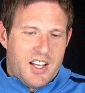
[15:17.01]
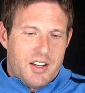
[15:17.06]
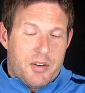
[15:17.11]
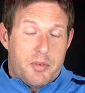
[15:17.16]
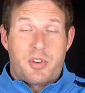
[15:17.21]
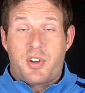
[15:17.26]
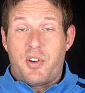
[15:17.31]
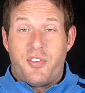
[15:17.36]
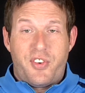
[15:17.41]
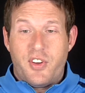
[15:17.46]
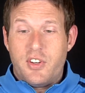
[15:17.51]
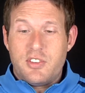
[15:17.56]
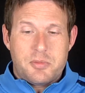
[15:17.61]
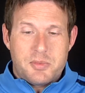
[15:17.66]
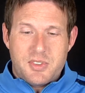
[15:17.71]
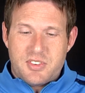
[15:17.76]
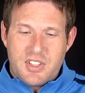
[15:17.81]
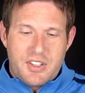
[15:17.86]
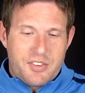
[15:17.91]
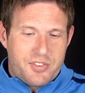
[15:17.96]
I'm confusing
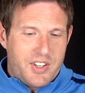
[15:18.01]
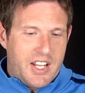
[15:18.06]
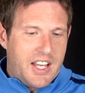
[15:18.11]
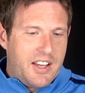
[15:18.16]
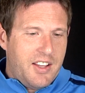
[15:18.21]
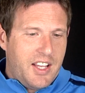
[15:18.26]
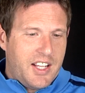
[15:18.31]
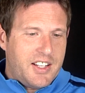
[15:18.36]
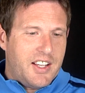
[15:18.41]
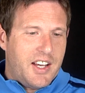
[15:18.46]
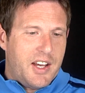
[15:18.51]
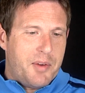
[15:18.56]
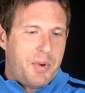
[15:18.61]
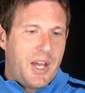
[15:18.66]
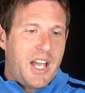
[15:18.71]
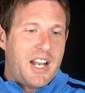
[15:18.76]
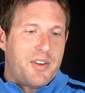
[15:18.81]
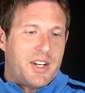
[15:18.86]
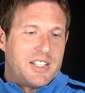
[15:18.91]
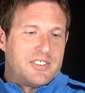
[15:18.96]
myself now. And but
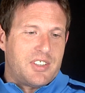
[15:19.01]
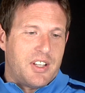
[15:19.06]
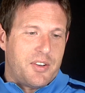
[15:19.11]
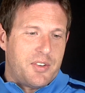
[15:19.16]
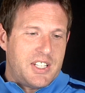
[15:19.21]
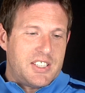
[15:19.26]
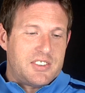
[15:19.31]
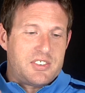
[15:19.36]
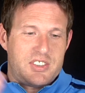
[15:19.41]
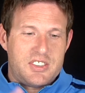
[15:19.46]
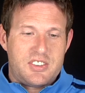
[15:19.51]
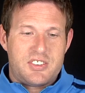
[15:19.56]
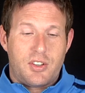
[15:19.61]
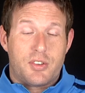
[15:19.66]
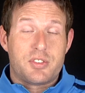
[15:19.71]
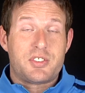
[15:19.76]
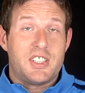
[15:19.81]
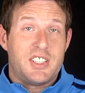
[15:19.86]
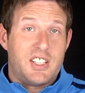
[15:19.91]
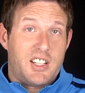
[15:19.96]
anyway, so this is
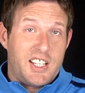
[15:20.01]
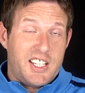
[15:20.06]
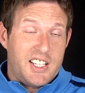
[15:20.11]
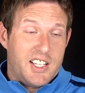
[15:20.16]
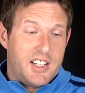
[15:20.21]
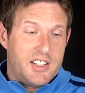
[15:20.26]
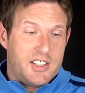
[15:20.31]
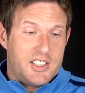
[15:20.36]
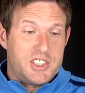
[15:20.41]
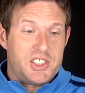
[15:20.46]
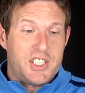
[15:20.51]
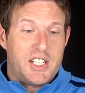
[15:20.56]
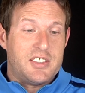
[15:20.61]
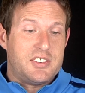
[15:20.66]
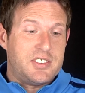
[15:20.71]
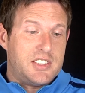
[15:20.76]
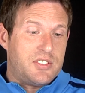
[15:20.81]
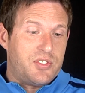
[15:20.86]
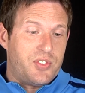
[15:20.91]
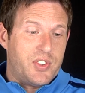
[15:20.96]
obviously the
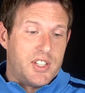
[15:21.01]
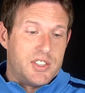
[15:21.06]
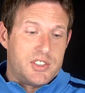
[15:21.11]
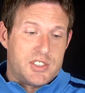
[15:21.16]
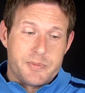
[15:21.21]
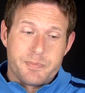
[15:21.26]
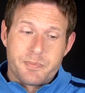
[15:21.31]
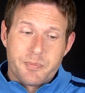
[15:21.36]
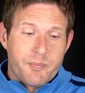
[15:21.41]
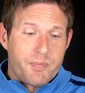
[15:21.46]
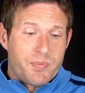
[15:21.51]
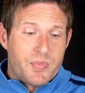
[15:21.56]
Genesis version.